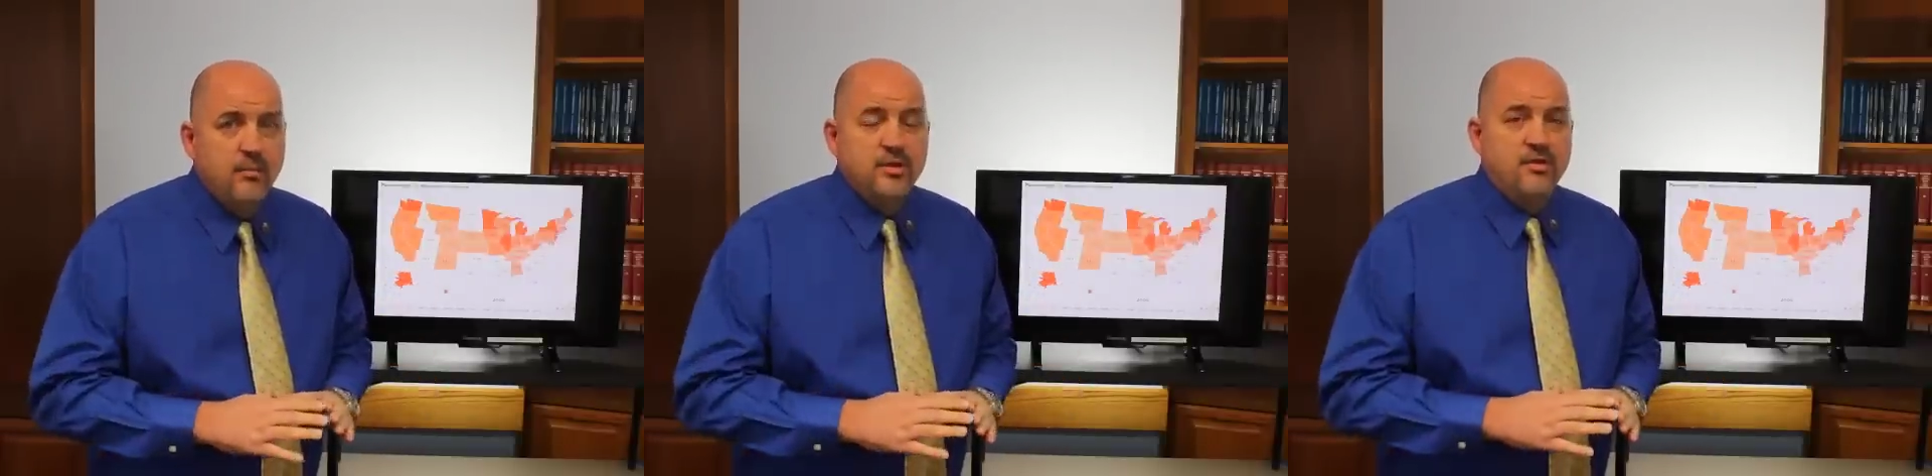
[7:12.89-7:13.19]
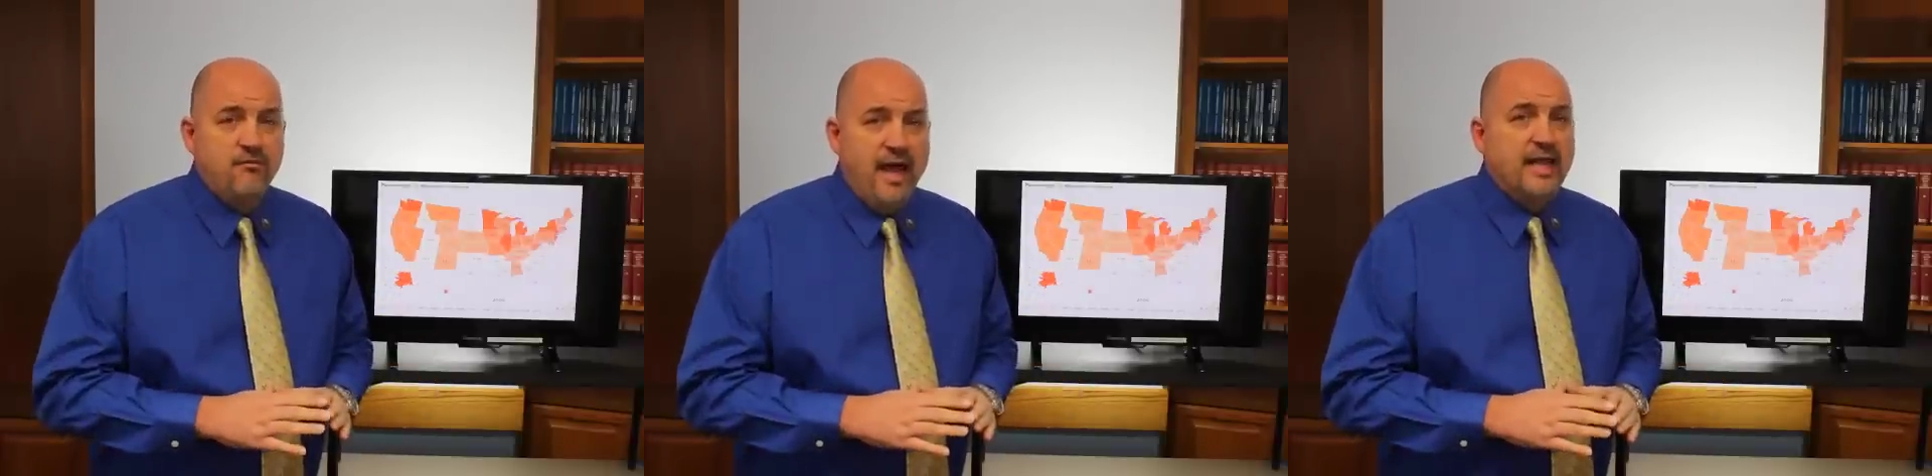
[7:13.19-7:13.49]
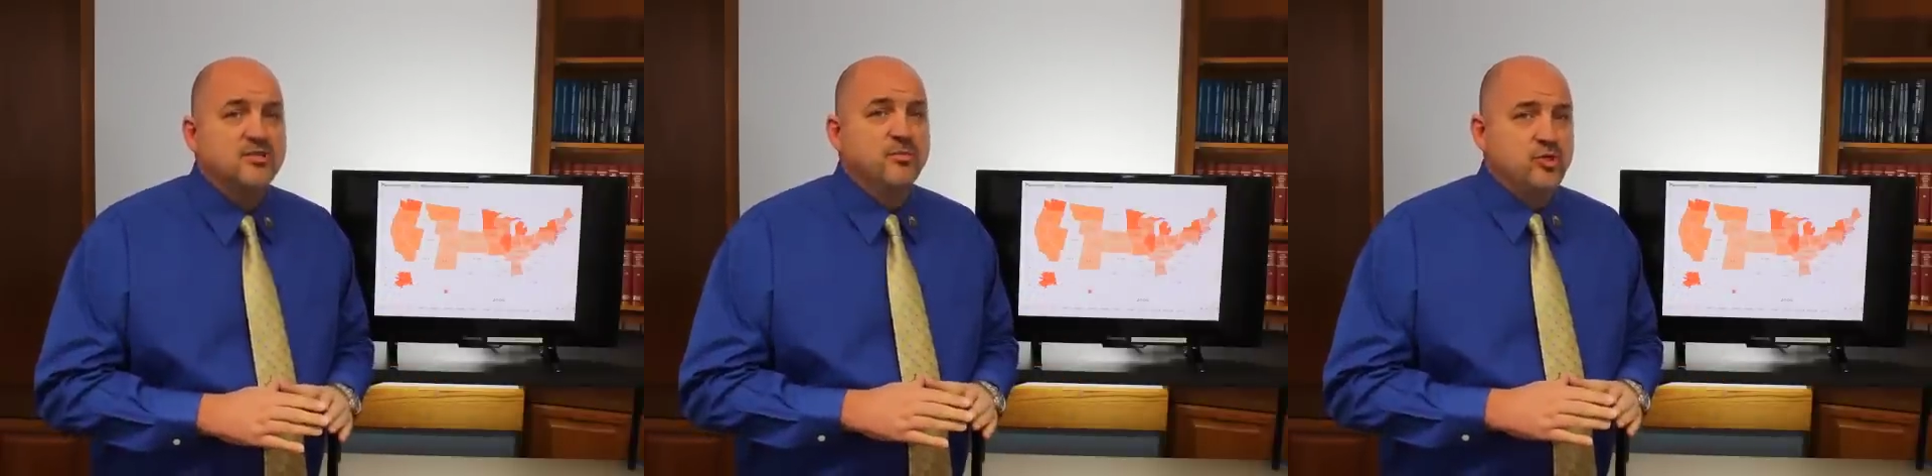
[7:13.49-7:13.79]
but the
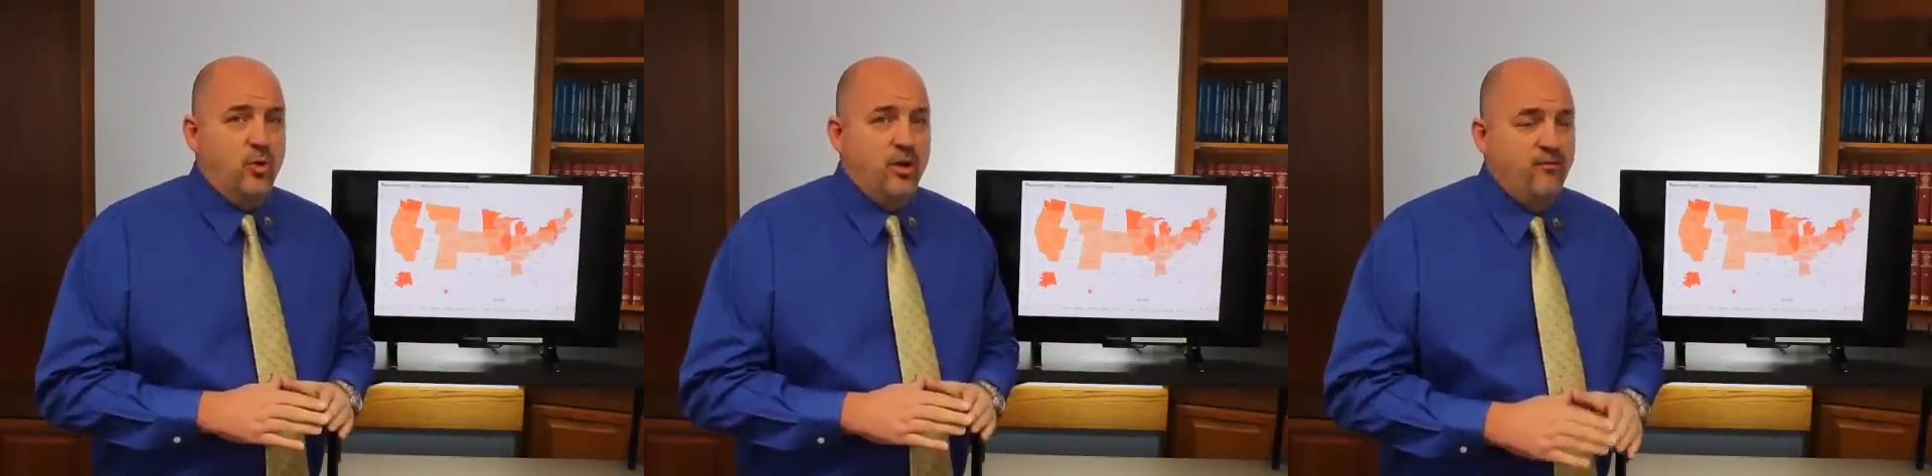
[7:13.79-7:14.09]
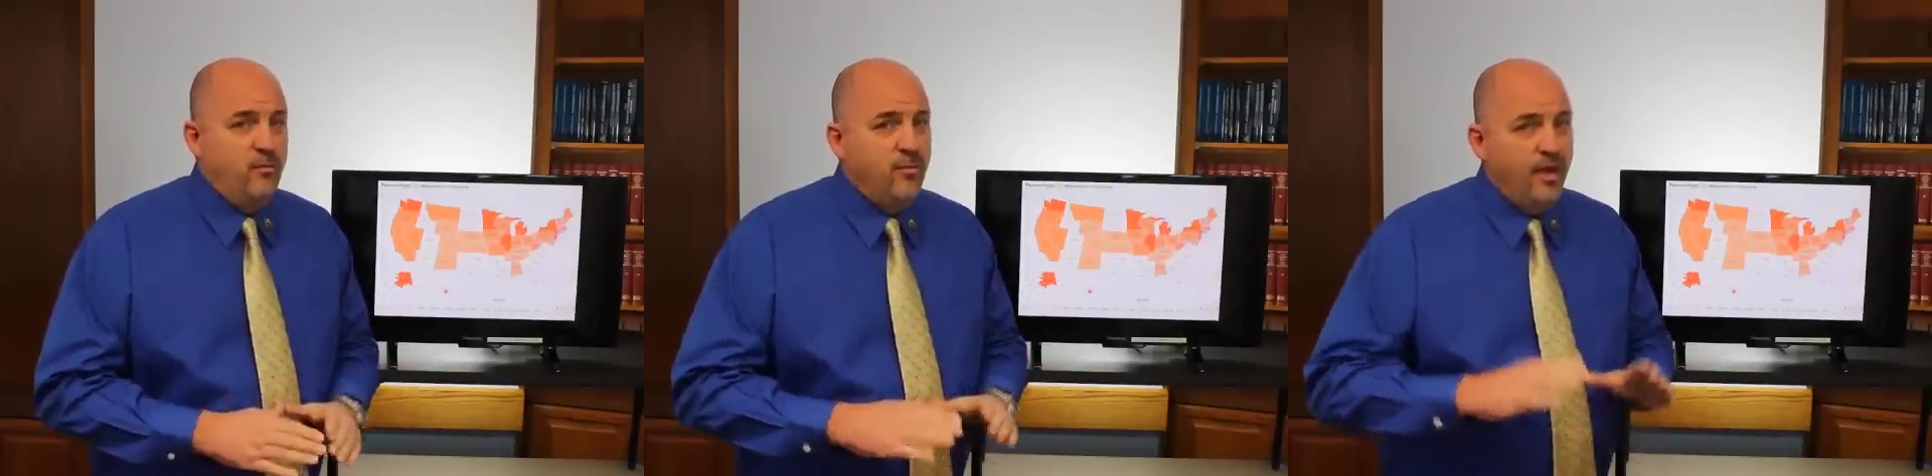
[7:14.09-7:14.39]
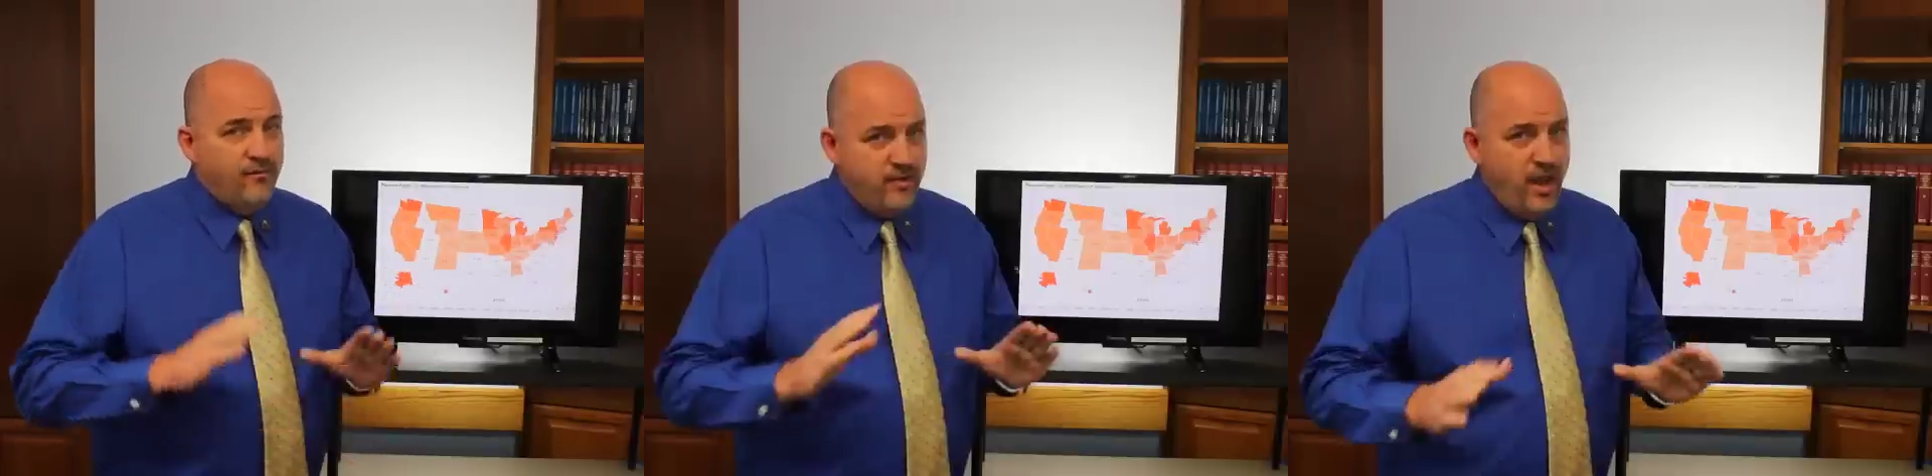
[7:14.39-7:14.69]
vast majority of them have